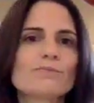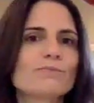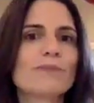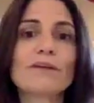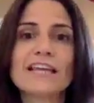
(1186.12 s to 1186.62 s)

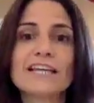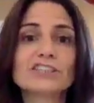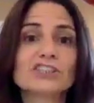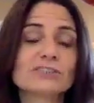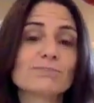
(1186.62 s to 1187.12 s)
my
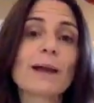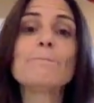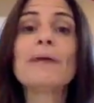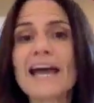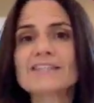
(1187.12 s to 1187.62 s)
relationship, my
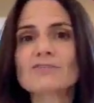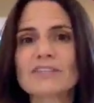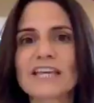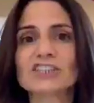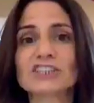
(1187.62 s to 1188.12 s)
past
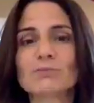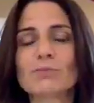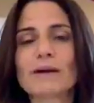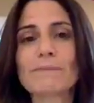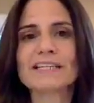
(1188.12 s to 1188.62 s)
relationship
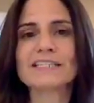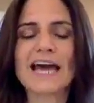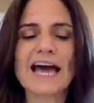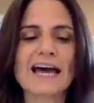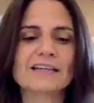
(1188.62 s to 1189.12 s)
with my
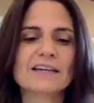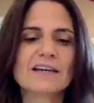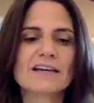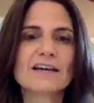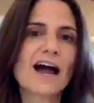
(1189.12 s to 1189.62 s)
dad,
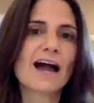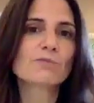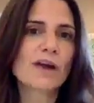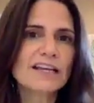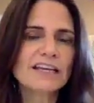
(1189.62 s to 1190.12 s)
I'm
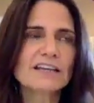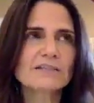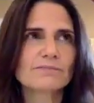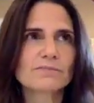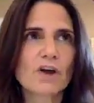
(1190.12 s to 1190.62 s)
writing
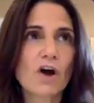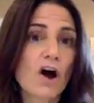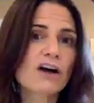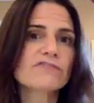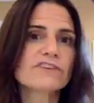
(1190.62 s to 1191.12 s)
it
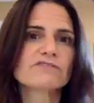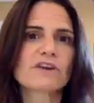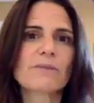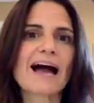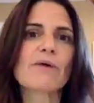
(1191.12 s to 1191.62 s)
often
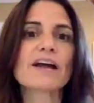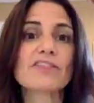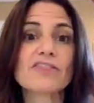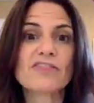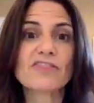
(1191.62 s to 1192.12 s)
from
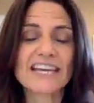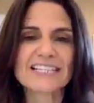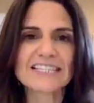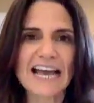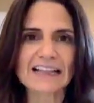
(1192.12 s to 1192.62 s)

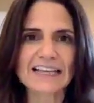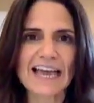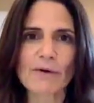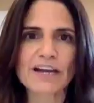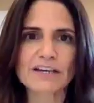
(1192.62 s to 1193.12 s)
exactly
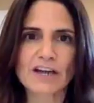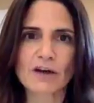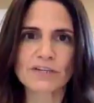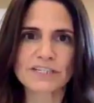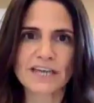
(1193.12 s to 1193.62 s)
how I know
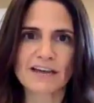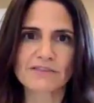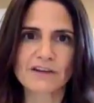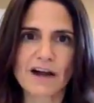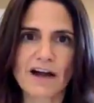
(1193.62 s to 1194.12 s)
it to have
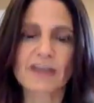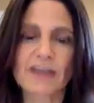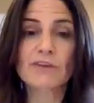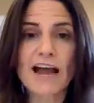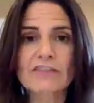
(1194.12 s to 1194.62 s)
gone,
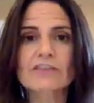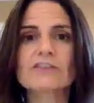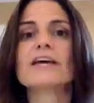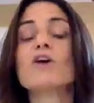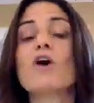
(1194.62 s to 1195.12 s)
rather
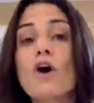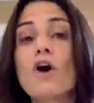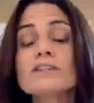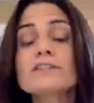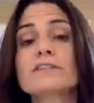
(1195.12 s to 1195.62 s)
than
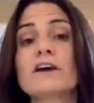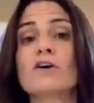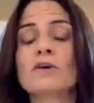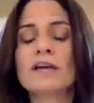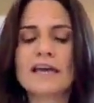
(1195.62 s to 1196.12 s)

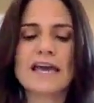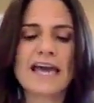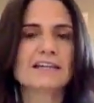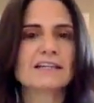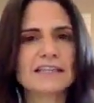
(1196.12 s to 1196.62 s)
also
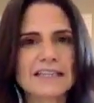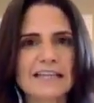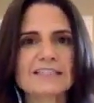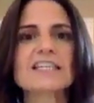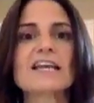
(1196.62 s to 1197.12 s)
handling
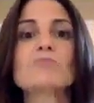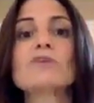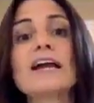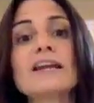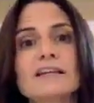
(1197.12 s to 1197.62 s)
that same
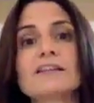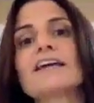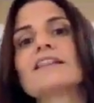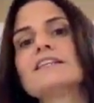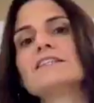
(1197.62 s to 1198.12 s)
writing
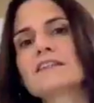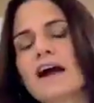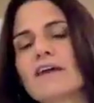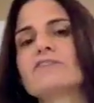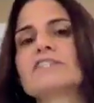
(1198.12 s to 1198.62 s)
like this
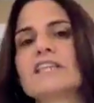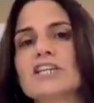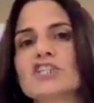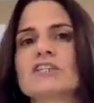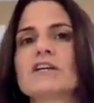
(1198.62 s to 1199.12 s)

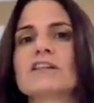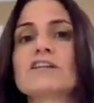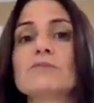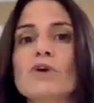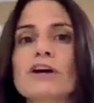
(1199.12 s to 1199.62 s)
conversation, a
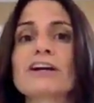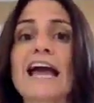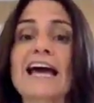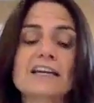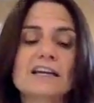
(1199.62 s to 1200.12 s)
little more
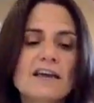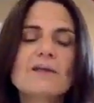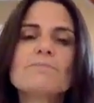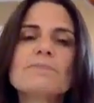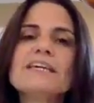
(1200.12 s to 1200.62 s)
organic,
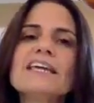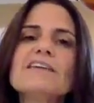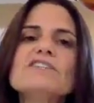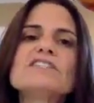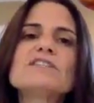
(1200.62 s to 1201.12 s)
being
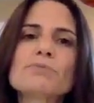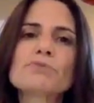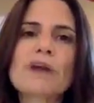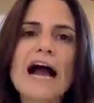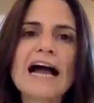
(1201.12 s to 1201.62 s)
even
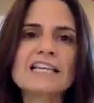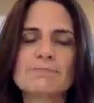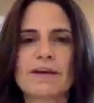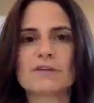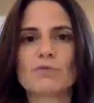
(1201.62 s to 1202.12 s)
surprised
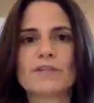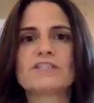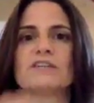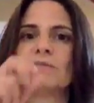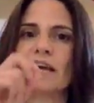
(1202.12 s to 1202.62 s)
by the
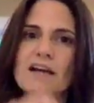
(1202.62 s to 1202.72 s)
wisdom that